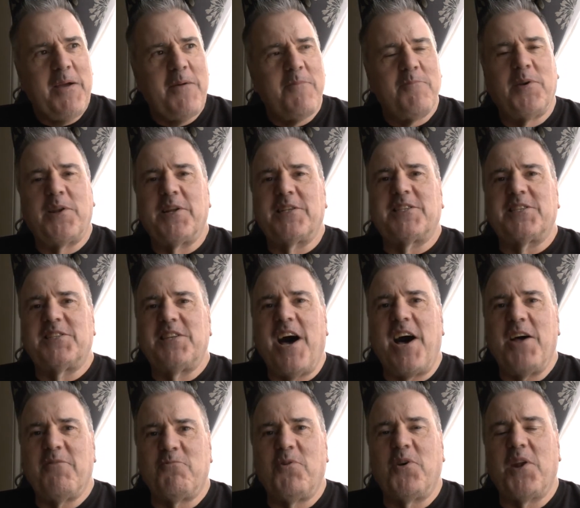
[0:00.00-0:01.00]
But it's
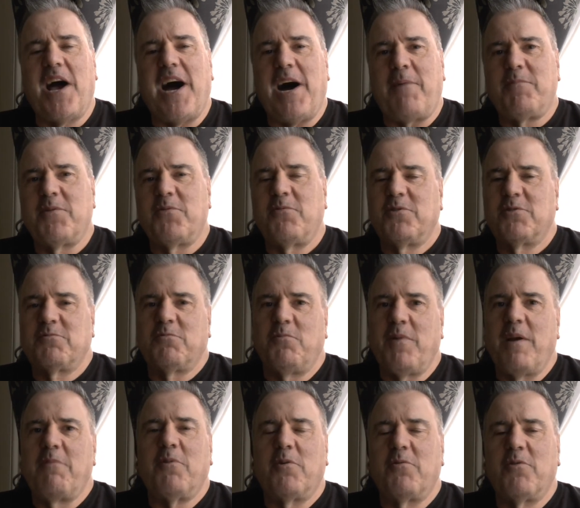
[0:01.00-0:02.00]
not. What happened was, when
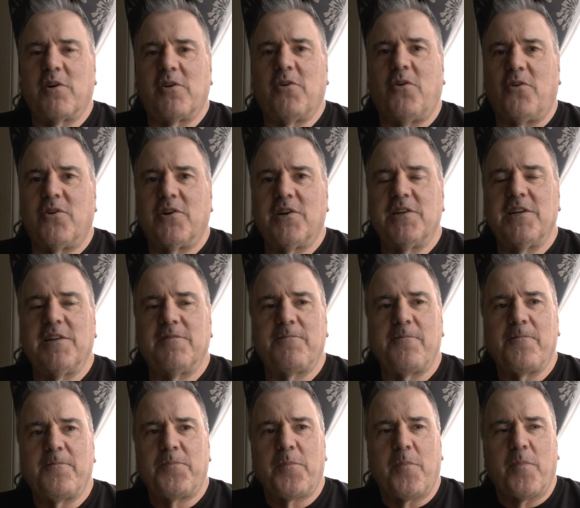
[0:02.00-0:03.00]
we were recording it,
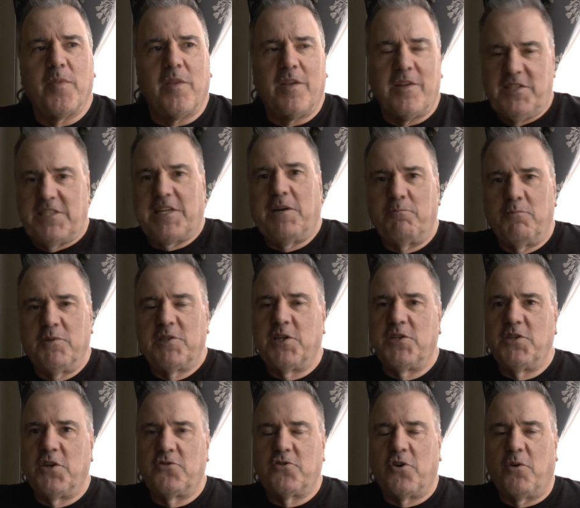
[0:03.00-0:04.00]
Jim was
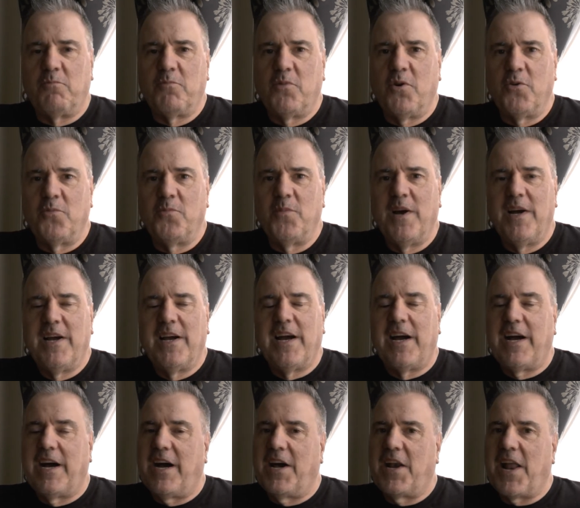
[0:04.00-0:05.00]
in the drum room
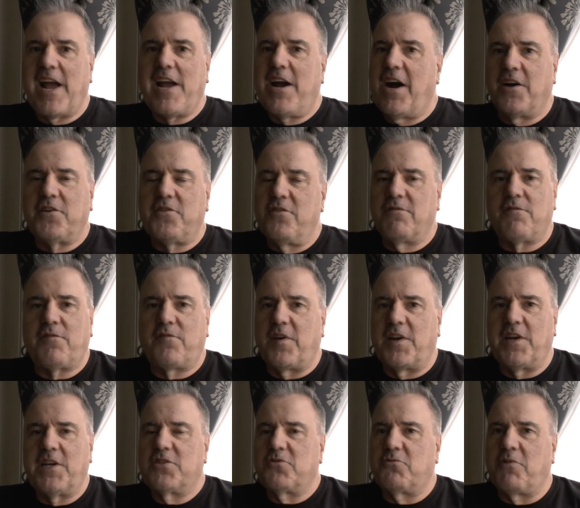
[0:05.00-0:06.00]
and I hadn't
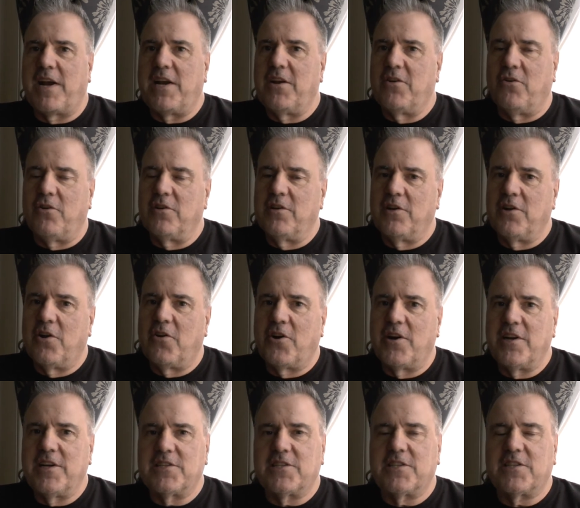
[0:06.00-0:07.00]
finished writing all the
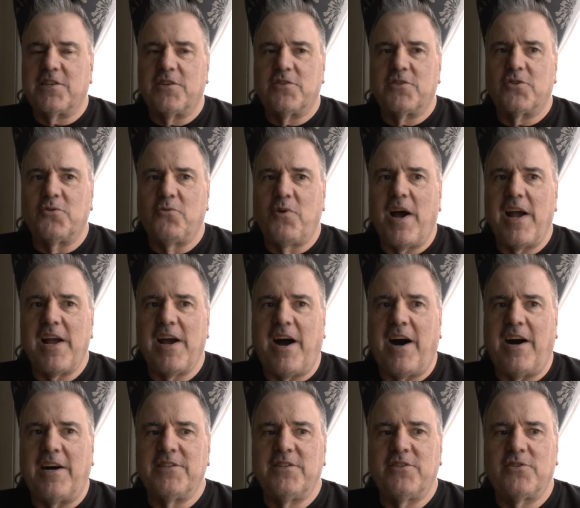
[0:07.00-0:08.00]
lyrics, so I
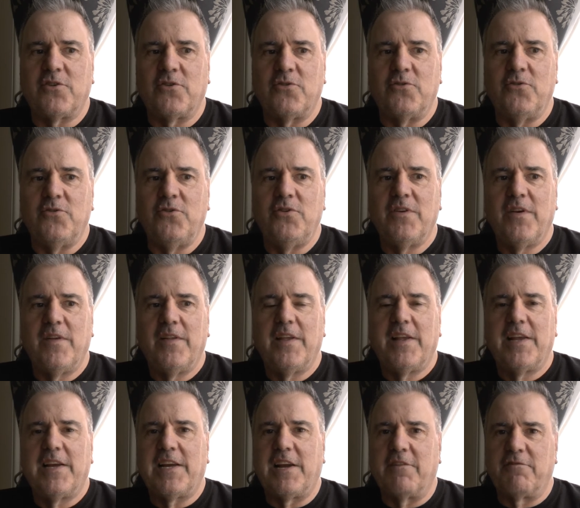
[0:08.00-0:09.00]
had to
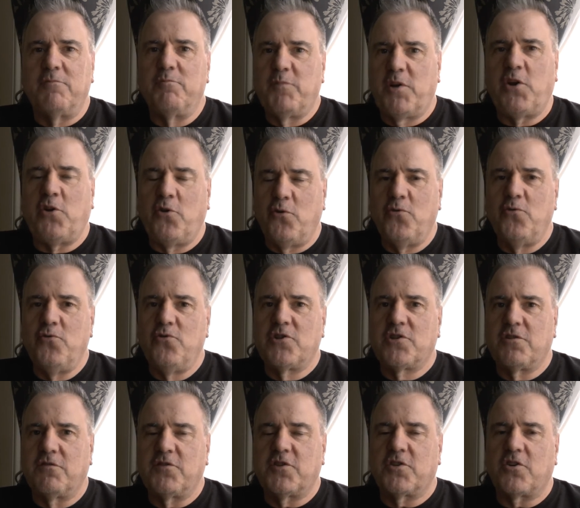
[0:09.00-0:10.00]
give him
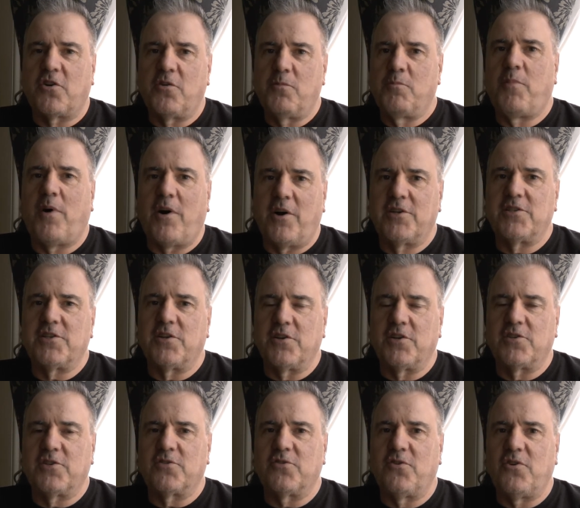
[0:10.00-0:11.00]
cues of certain parts of
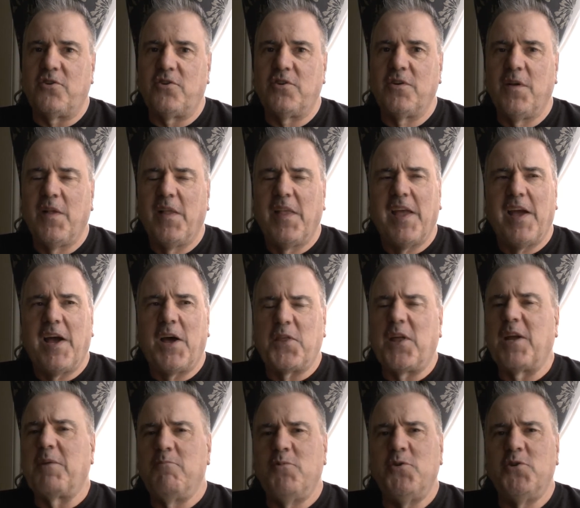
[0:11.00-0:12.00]
the song. I
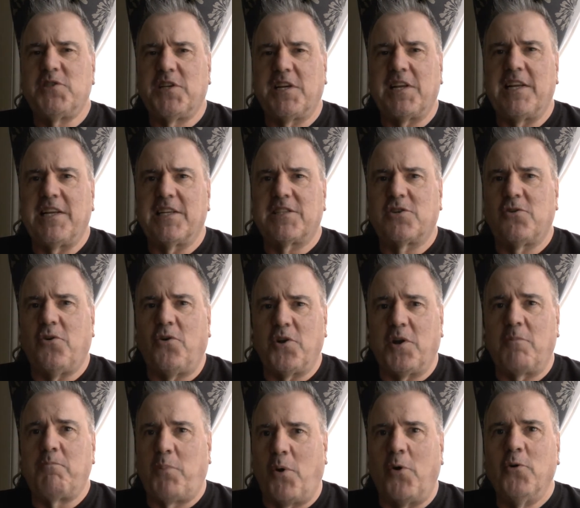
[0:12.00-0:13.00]
think musically it's called
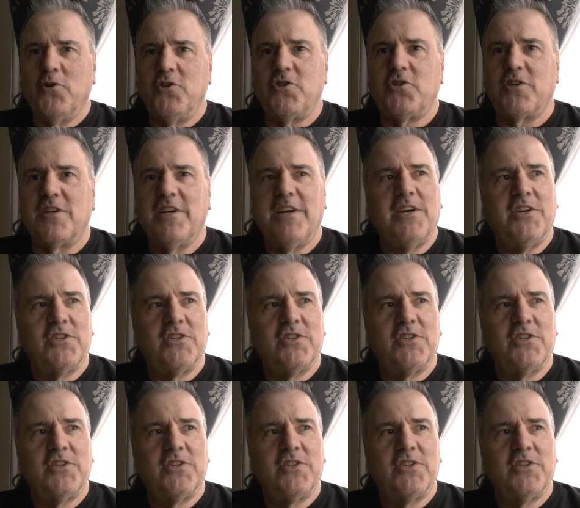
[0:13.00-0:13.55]
a push.